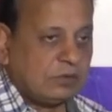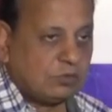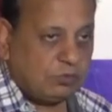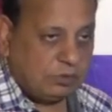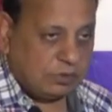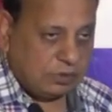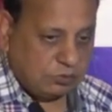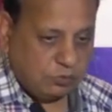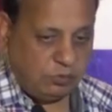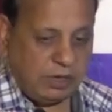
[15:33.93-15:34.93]
So,
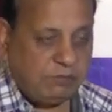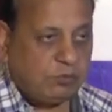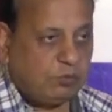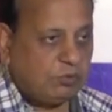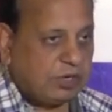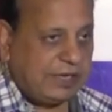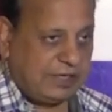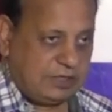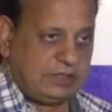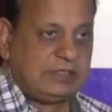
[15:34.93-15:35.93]
you have to
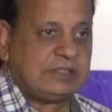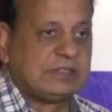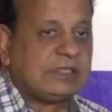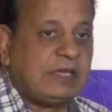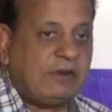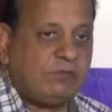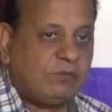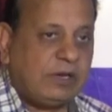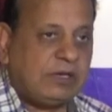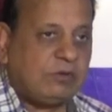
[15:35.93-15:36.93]
treat this
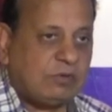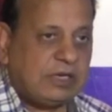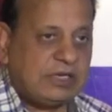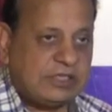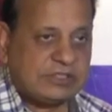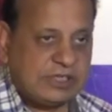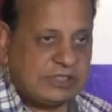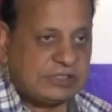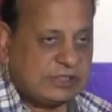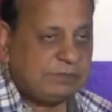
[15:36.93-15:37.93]
left ventricular
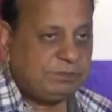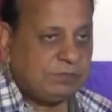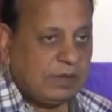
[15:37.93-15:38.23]
distension